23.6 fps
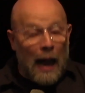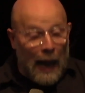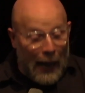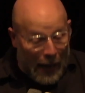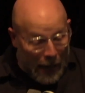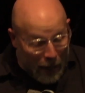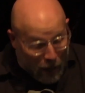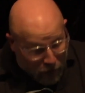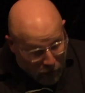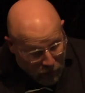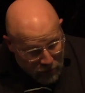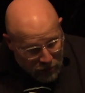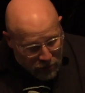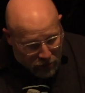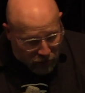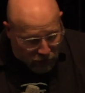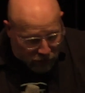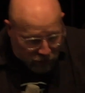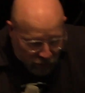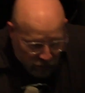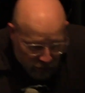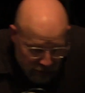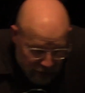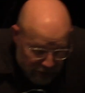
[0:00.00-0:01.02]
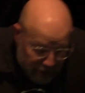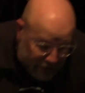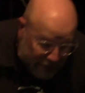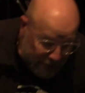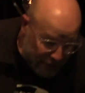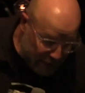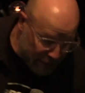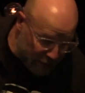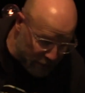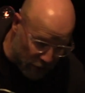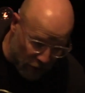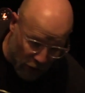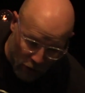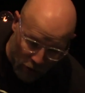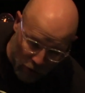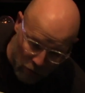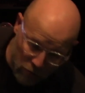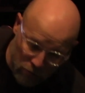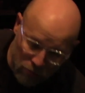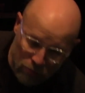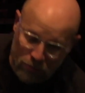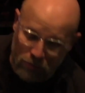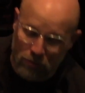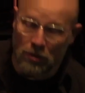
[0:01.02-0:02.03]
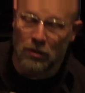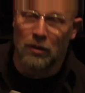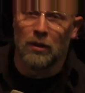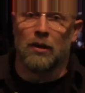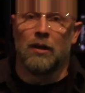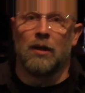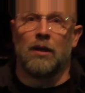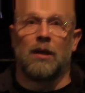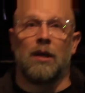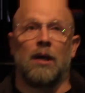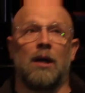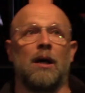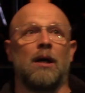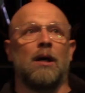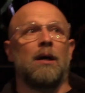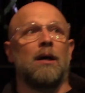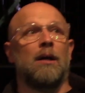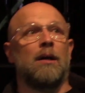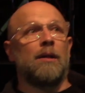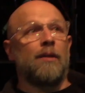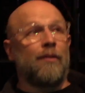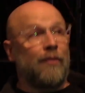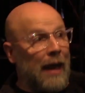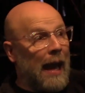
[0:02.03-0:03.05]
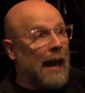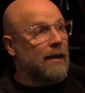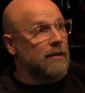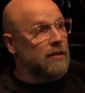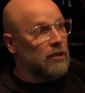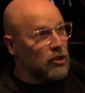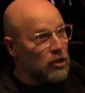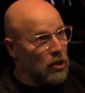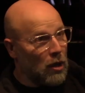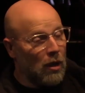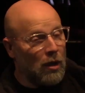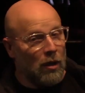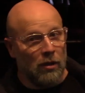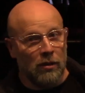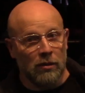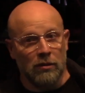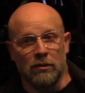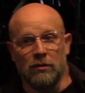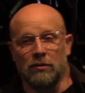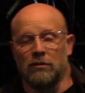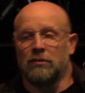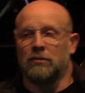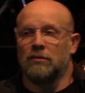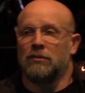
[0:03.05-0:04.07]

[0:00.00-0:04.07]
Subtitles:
I also didn't know that song